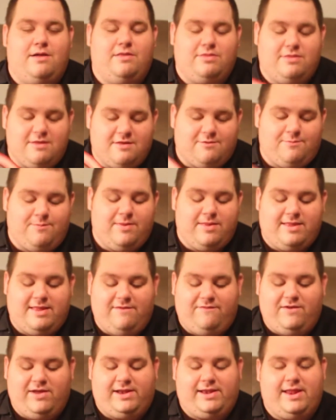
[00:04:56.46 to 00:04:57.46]
the
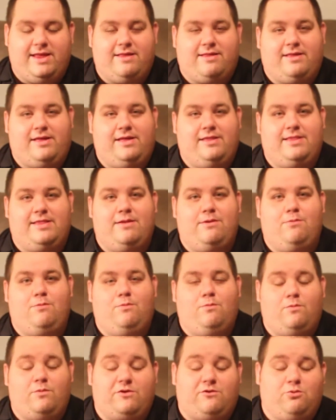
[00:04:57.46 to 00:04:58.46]
specific disc
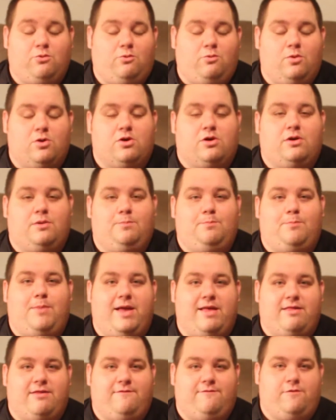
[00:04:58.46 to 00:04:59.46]
which will work
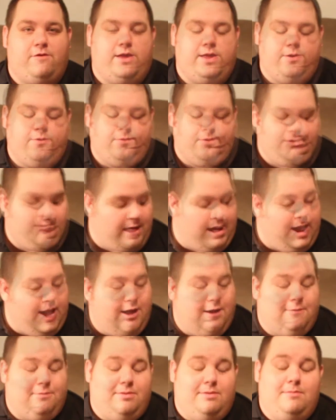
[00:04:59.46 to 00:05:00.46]
best for you.
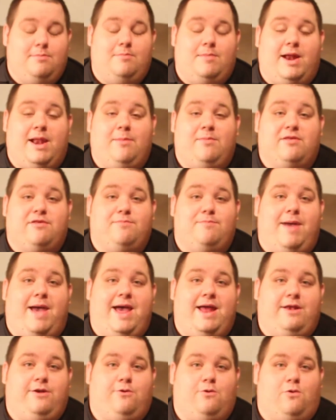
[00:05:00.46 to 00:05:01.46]
My name is
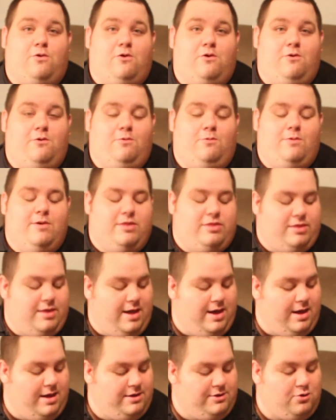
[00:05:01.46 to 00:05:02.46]
Matt Dorr with
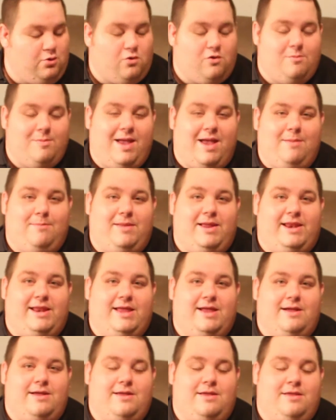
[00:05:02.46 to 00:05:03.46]
Doormat
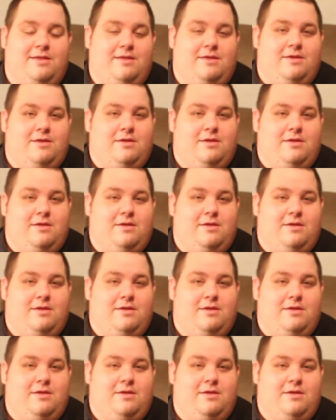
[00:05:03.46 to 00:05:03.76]
Media.